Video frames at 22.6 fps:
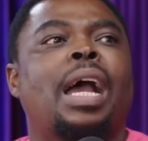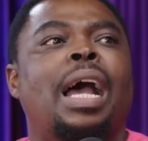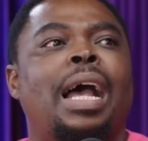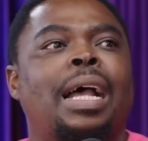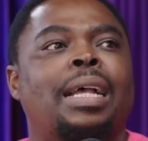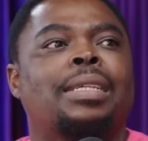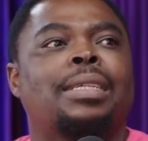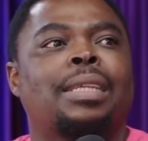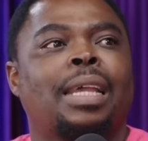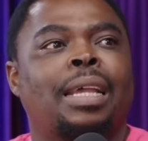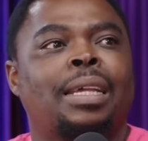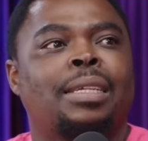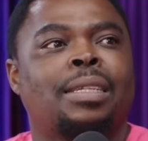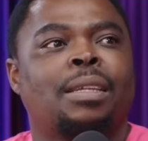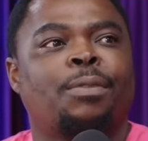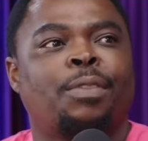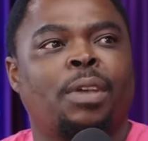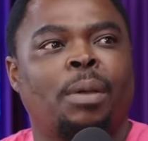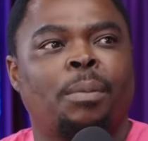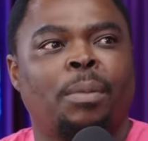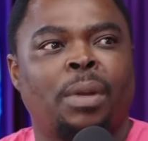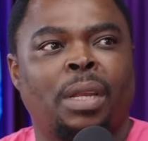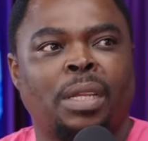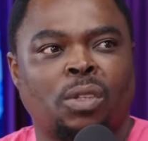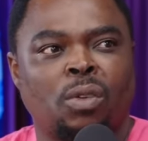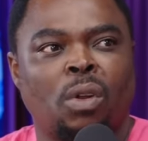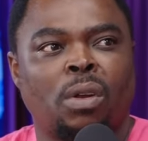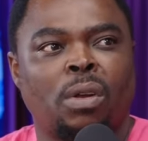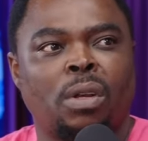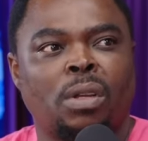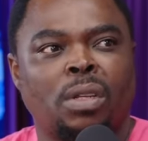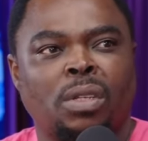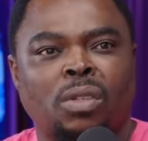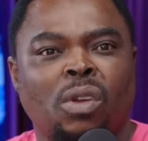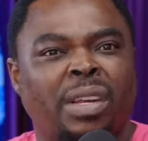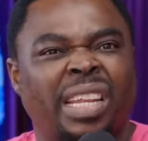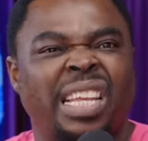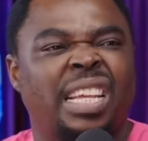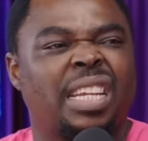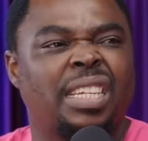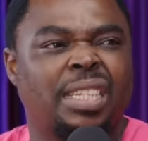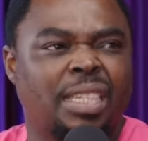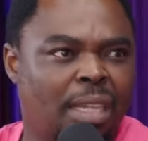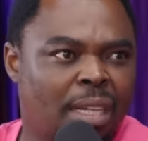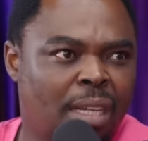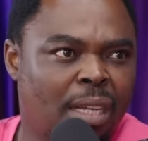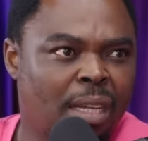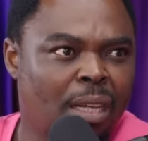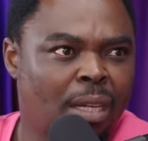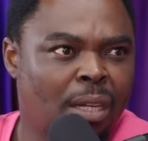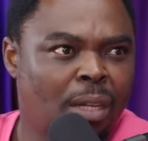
us as a family. It's not easy.